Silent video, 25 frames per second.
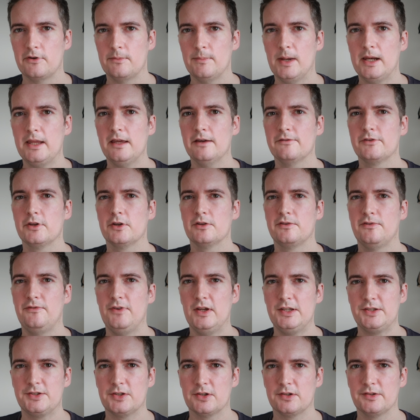And for many of
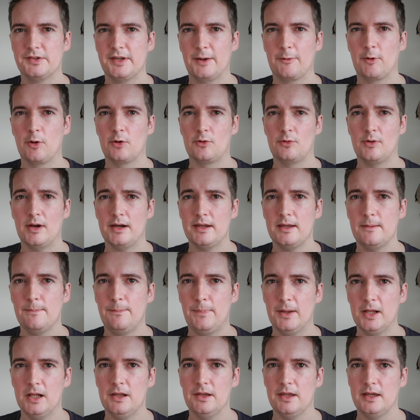those features, they were
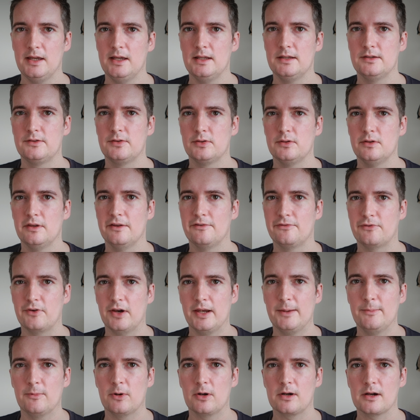already built into the
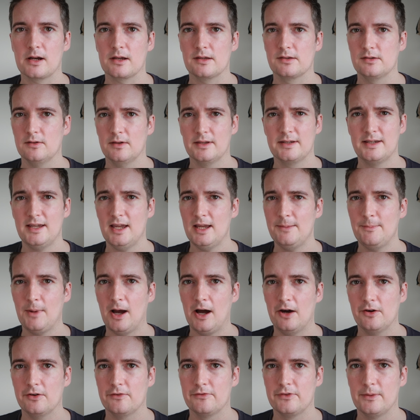framework. So they
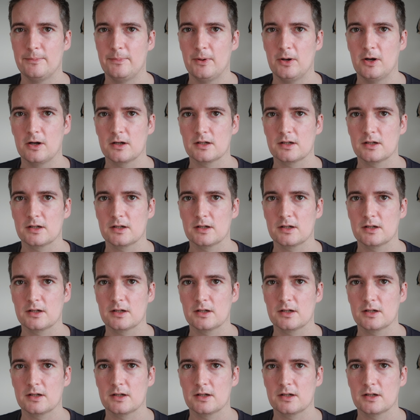came out of the